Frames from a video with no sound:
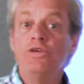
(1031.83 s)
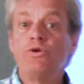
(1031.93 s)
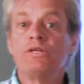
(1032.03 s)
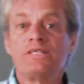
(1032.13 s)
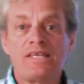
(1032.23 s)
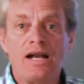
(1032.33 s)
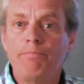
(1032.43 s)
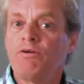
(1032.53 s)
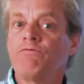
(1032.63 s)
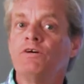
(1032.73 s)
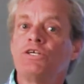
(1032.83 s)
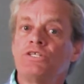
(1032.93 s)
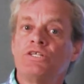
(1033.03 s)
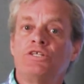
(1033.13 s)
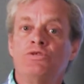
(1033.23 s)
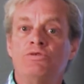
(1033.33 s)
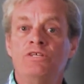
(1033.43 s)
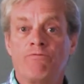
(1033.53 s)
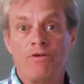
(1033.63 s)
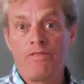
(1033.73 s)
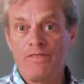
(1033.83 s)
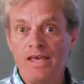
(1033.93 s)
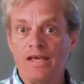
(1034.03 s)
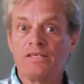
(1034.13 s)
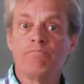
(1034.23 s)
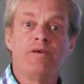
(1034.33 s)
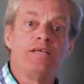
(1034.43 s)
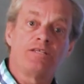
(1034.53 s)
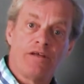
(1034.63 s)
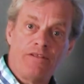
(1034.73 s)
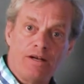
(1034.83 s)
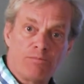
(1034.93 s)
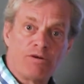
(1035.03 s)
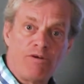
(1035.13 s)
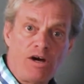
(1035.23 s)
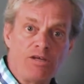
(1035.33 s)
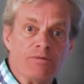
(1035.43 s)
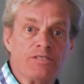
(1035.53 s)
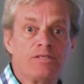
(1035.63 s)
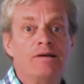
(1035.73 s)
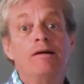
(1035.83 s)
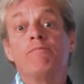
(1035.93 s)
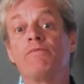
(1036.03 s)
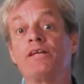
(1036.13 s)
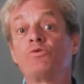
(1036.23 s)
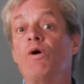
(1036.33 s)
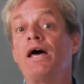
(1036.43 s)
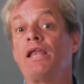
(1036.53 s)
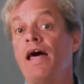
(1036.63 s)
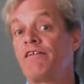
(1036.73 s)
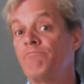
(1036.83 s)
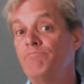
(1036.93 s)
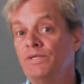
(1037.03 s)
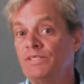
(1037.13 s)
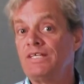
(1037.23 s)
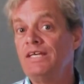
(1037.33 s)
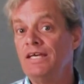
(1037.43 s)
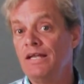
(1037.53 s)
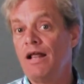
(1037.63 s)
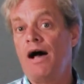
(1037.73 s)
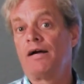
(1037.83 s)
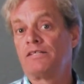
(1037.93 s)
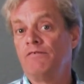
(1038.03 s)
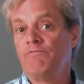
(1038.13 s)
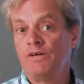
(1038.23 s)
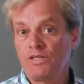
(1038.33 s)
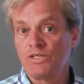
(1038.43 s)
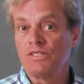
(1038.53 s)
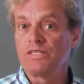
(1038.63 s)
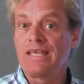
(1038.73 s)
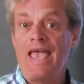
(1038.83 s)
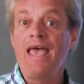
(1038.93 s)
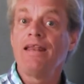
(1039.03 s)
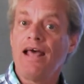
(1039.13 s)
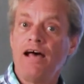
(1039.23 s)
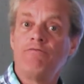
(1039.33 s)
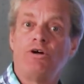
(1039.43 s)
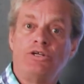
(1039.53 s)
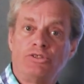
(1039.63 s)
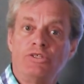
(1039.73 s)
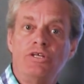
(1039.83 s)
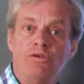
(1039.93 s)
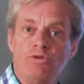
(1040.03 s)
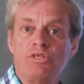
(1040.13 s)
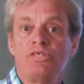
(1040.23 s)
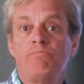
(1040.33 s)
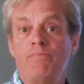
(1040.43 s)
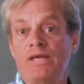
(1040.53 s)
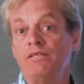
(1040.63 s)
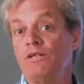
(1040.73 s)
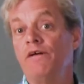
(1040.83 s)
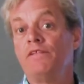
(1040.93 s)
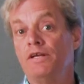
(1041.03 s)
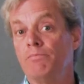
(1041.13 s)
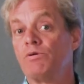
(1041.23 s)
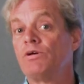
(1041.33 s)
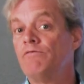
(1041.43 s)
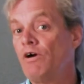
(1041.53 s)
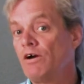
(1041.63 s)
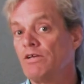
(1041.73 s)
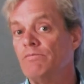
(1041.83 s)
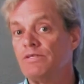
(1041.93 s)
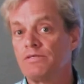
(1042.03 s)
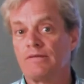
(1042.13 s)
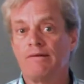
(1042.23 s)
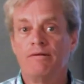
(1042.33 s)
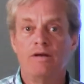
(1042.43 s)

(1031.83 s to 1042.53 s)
You can set up your function to do different things based on the number of arguments. That's why a lot of built-in octave functions can have alternate uses based on the number of arguments.